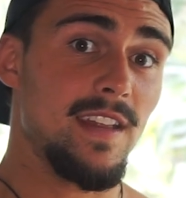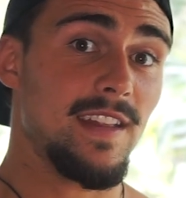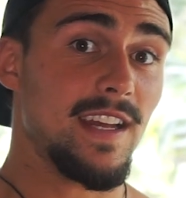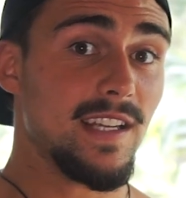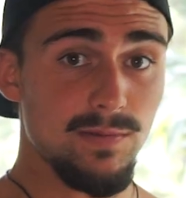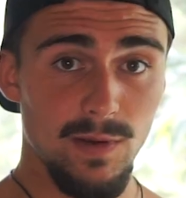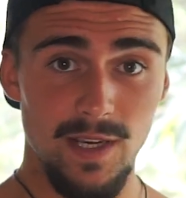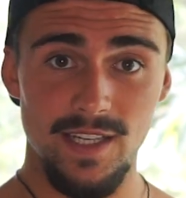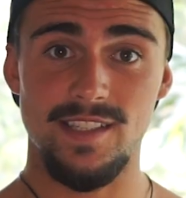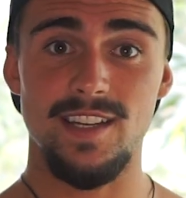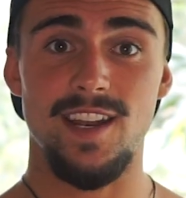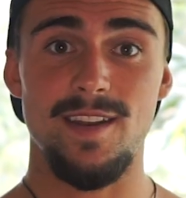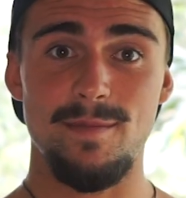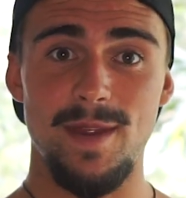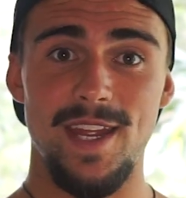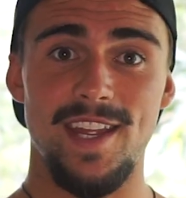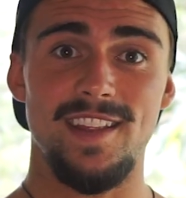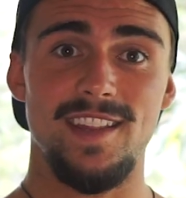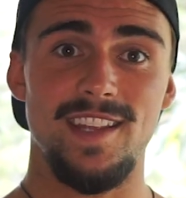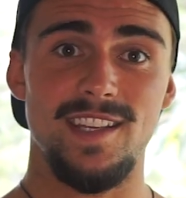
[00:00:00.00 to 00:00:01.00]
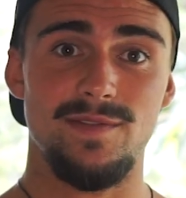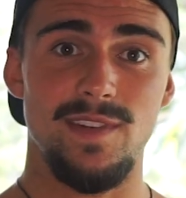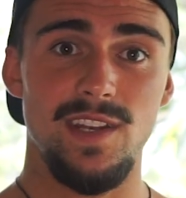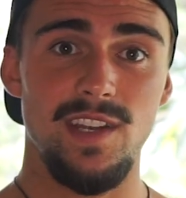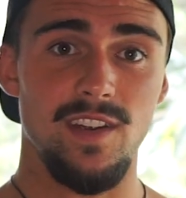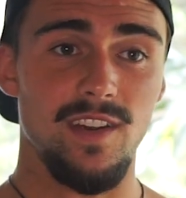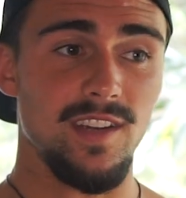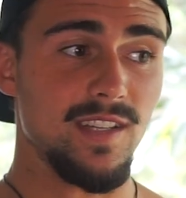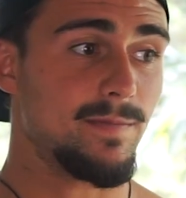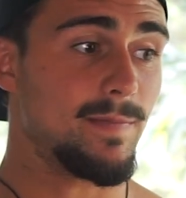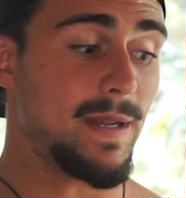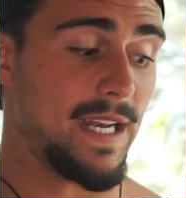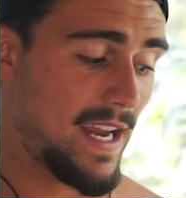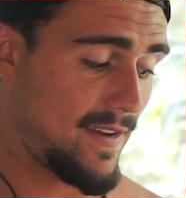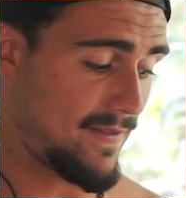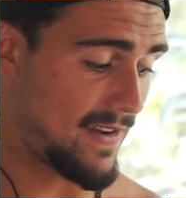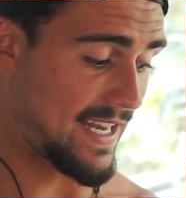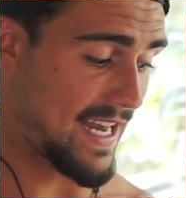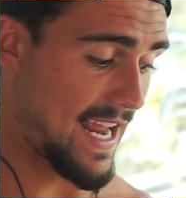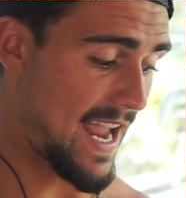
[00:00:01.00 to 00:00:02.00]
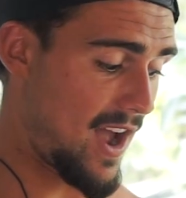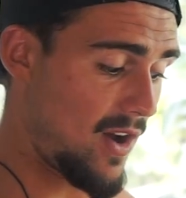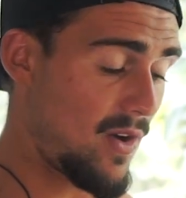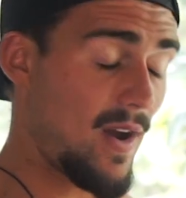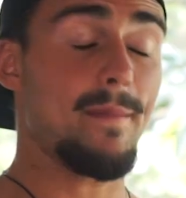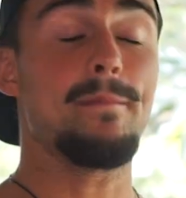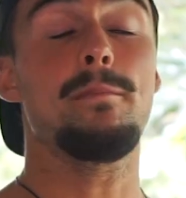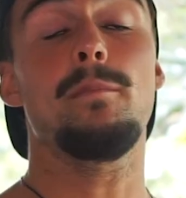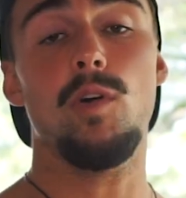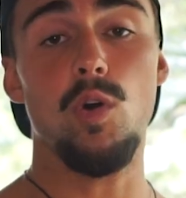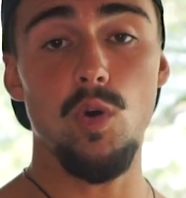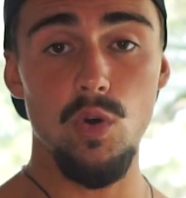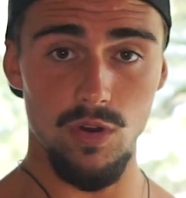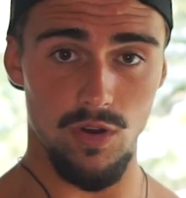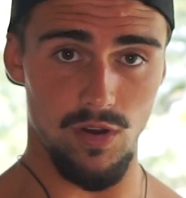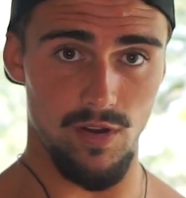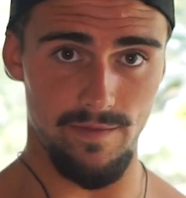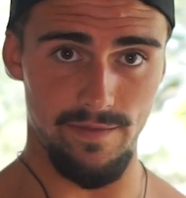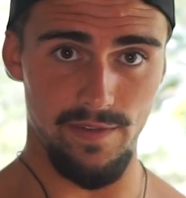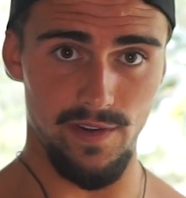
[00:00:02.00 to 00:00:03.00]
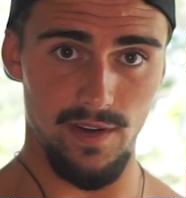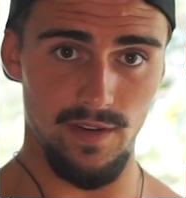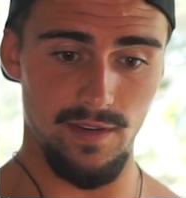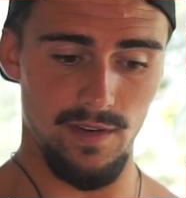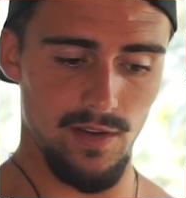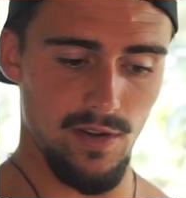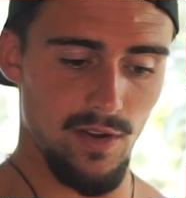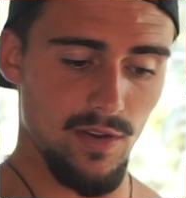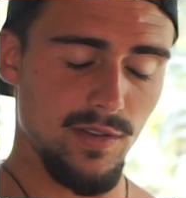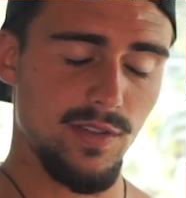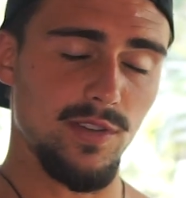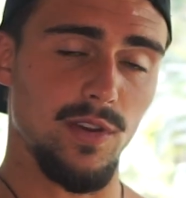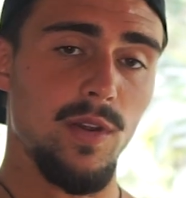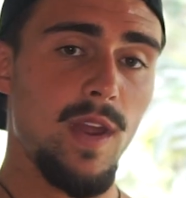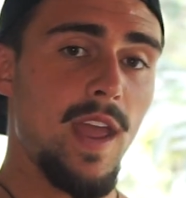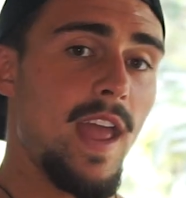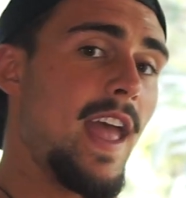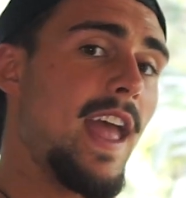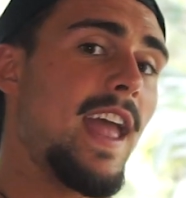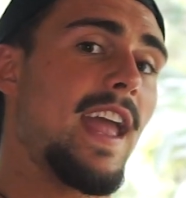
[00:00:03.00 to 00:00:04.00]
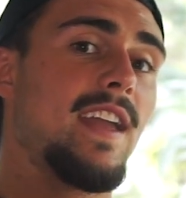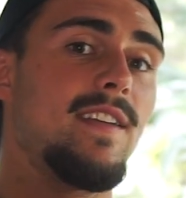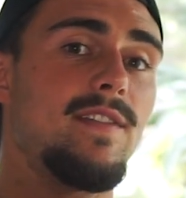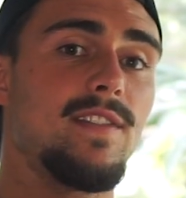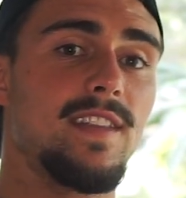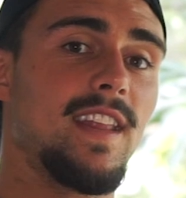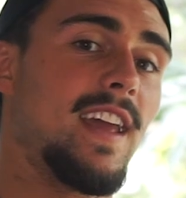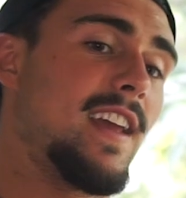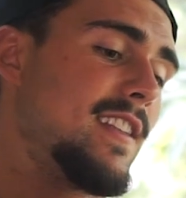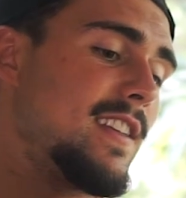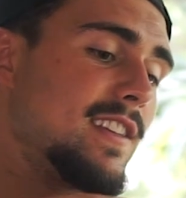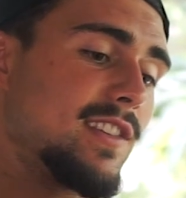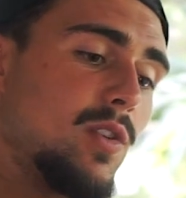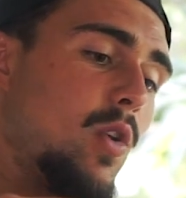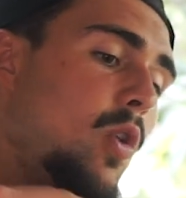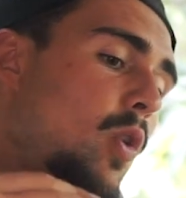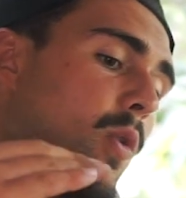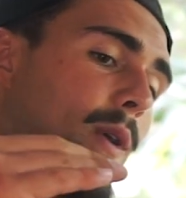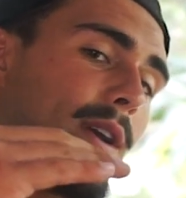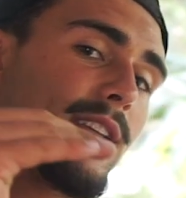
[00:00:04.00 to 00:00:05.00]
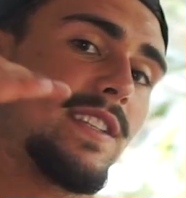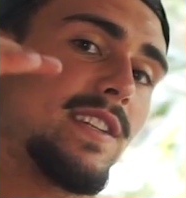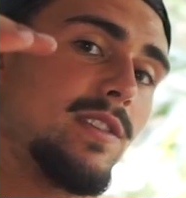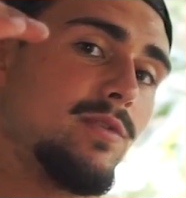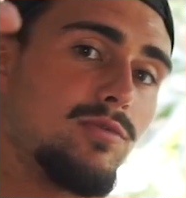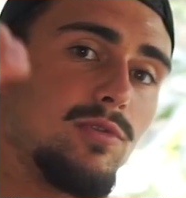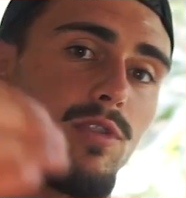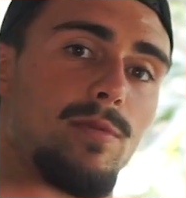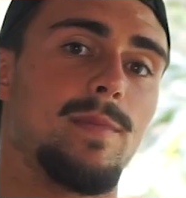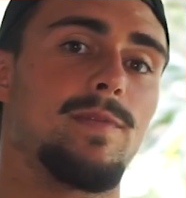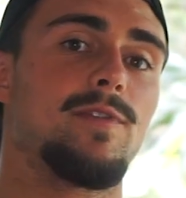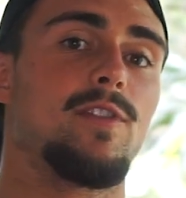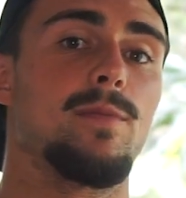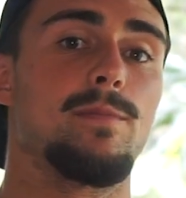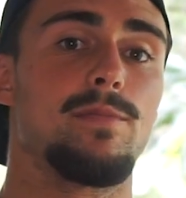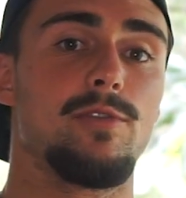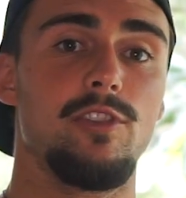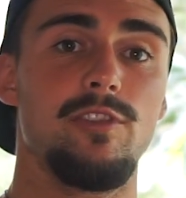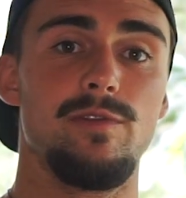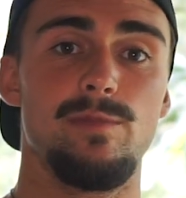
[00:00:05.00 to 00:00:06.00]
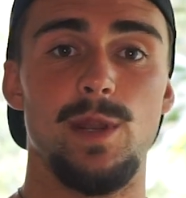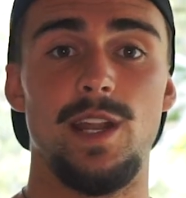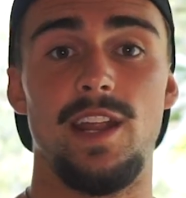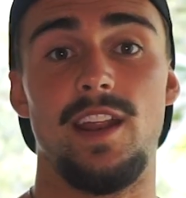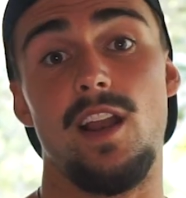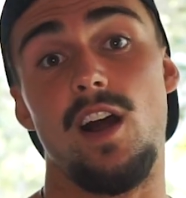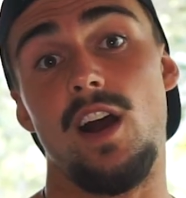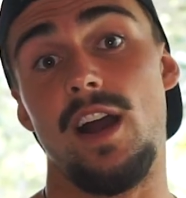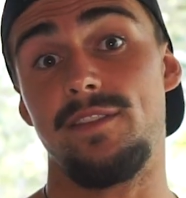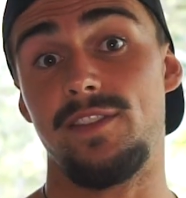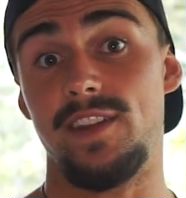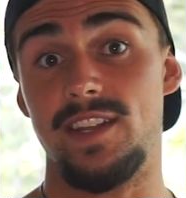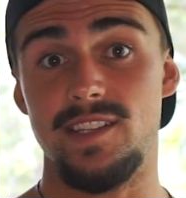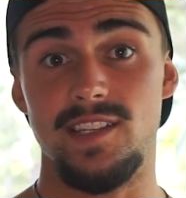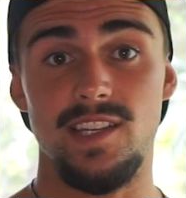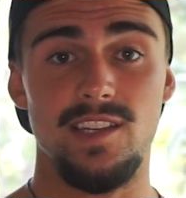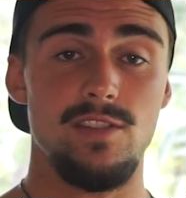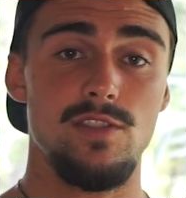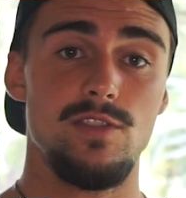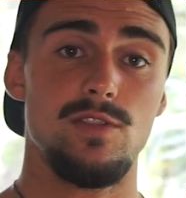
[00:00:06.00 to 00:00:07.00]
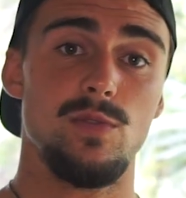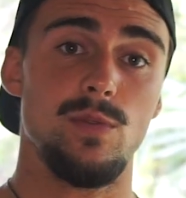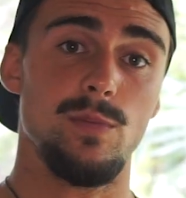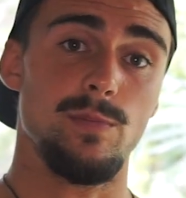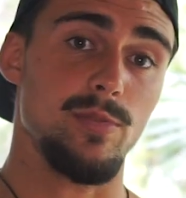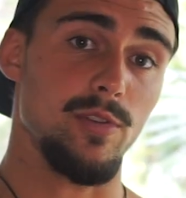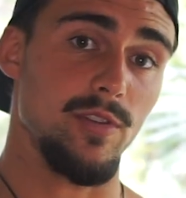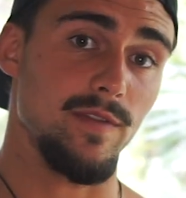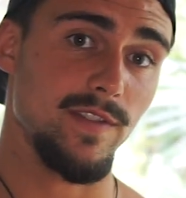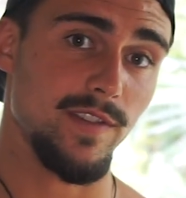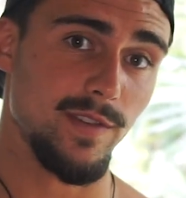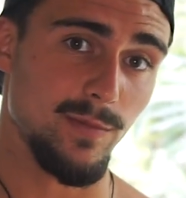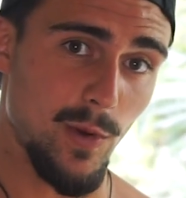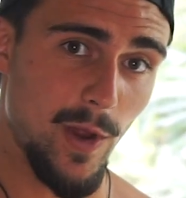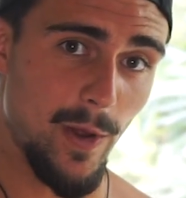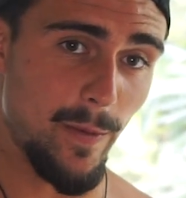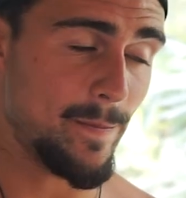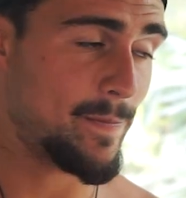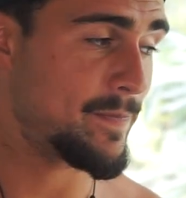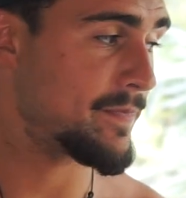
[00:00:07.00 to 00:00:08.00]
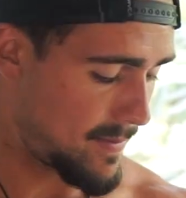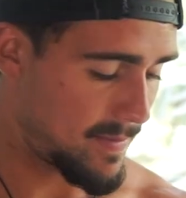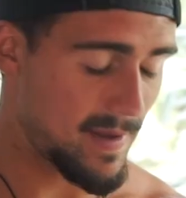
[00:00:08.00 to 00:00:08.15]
That's why I started making these videos. But even now, I'm more confident, you know, so even then, there's always still room for improvement, and I've continued to improve as well.